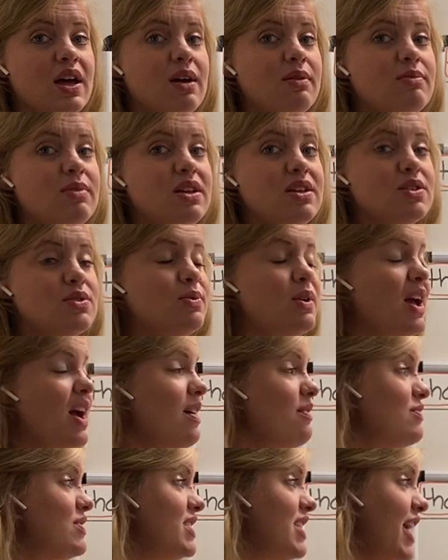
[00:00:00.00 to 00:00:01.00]
that means we
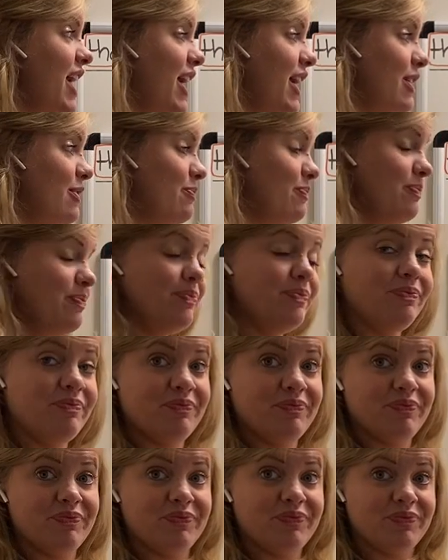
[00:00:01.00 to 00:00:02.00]
have 10.
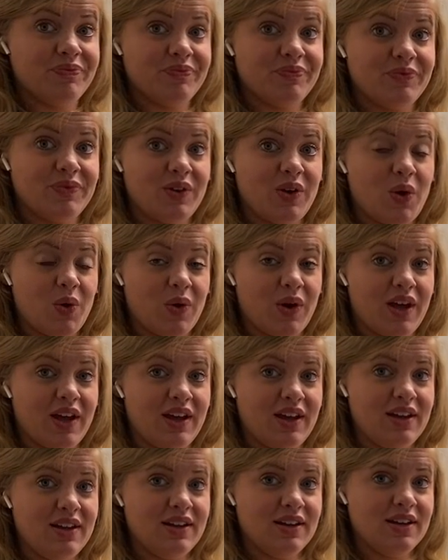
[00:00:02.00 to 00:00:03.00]

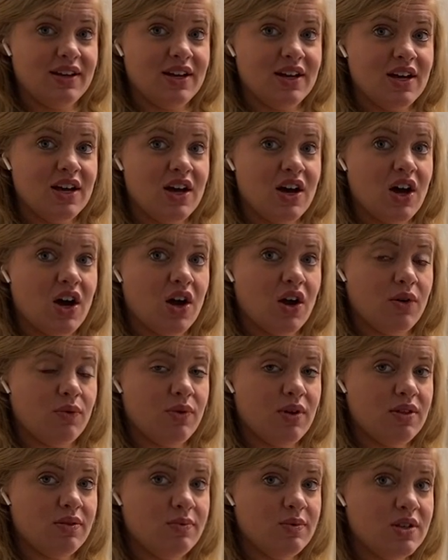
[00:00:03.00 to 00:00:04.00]
Okay? Are you
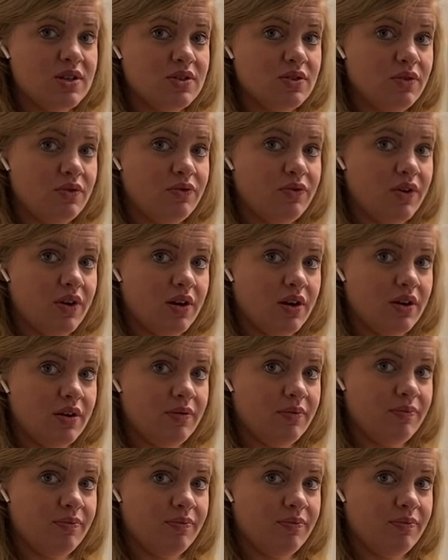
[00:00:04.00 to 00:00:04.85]
with me so far?